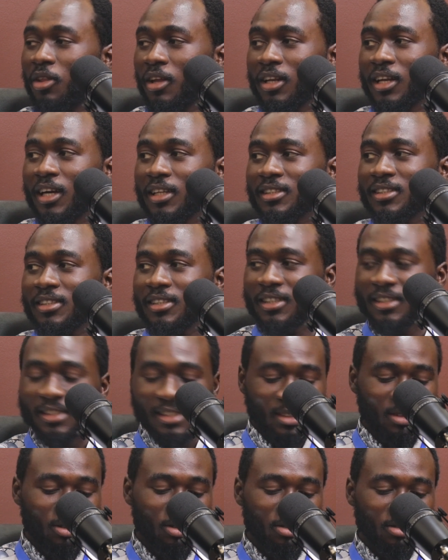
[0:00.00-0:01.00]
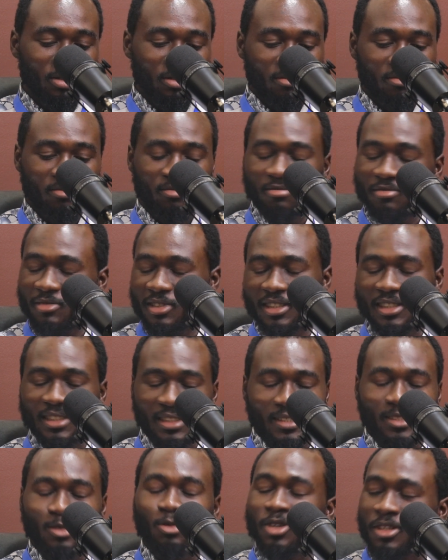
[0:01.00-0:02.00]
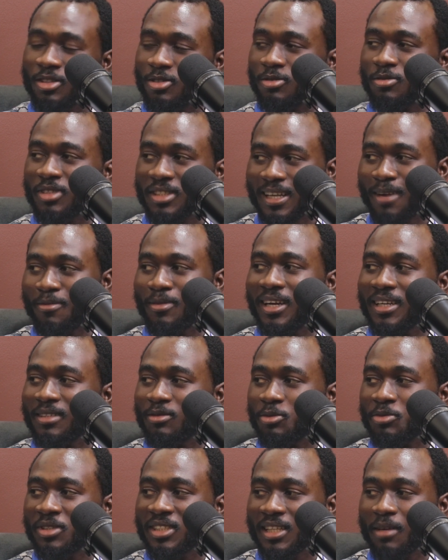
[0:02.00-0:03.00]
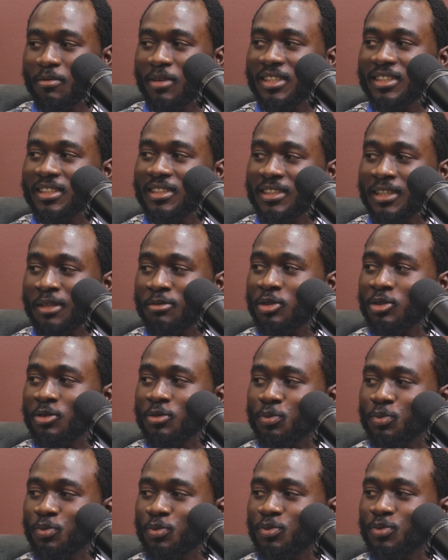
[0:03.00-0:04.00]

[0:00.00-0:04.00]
think that it's looking to be stabilized anytime soon?